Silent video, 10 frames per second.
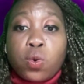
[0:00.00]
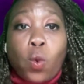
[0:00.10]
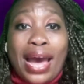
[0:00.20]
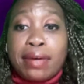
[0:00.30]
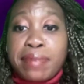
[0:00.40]

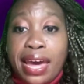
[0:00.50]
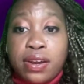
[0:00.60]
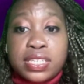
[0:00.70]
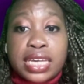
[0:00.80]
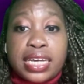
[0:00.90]
Why it
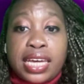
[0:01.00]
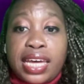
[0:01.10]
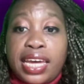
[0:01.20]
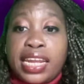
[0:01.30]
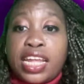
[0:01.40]
matters,
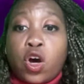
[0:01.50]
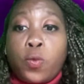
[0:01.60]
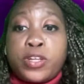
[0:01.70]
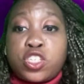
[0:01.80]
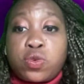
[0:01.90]
again, it
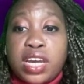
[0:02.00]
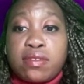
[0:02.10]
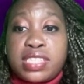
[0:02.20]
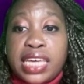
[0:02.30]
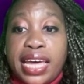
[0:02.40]
opens
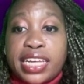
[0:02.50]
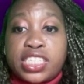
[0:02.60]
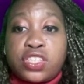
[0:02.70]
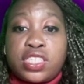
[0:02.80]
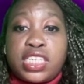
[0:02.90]
creative
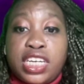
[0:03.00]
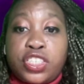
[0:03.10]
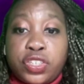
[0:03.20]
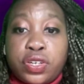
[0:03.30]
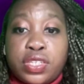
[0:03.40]
text to
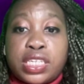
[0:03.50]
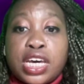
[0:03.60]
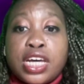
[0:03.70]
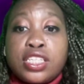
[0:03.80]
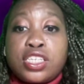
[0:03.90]
teachers,
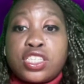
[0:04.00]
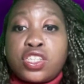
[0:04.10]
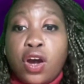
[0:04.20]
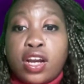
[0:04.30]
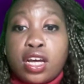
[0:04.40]
to
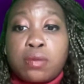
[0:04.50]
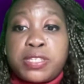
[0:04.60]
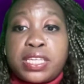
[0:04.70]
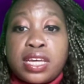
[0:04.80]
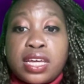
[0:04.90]
startups,